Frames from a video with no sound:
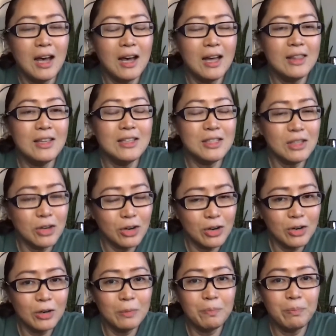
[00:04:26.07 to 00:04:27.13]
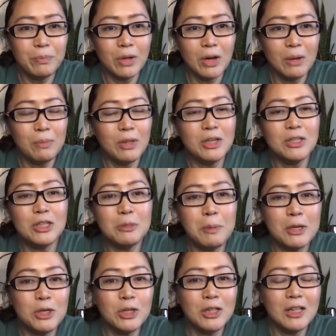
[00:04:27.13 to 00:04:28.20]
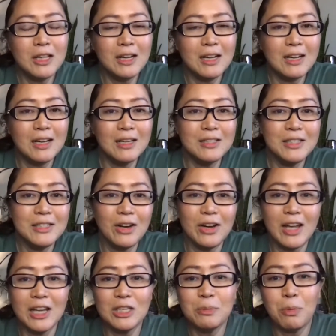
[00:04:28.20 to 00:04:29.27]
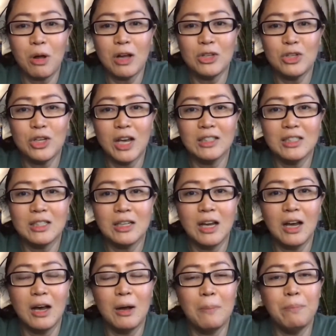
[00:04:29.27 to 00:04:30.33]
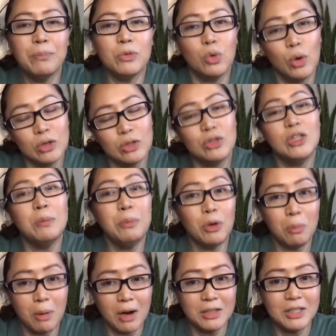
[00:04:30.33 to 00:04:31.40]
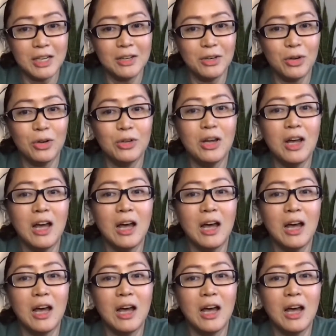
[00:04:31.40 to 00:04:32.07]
This is a special CRS project. So tip your bartender.